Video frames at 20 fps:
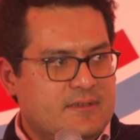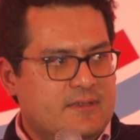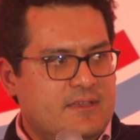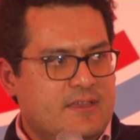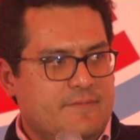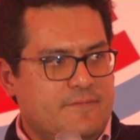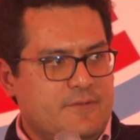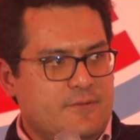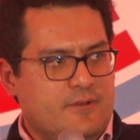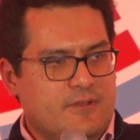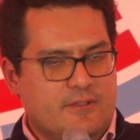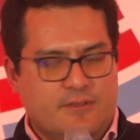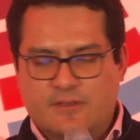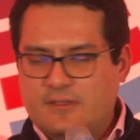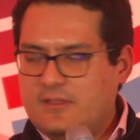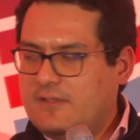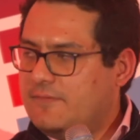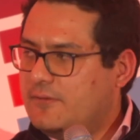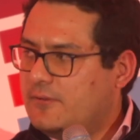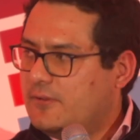if you can
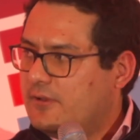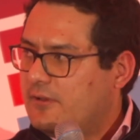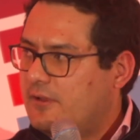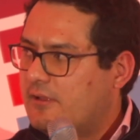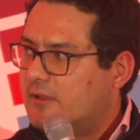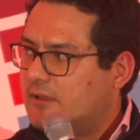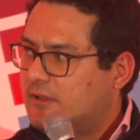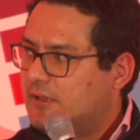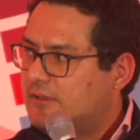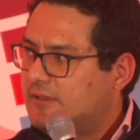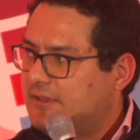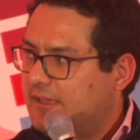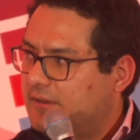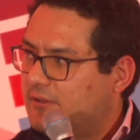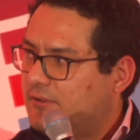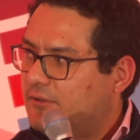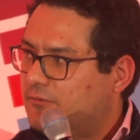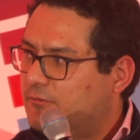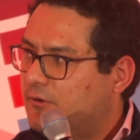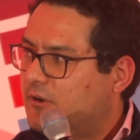get a
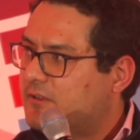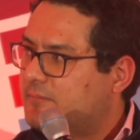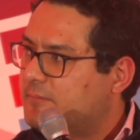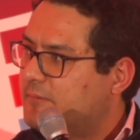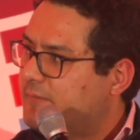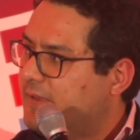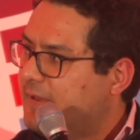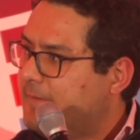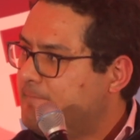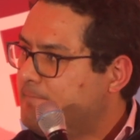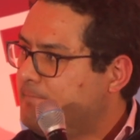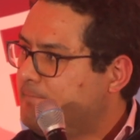good grasp of that.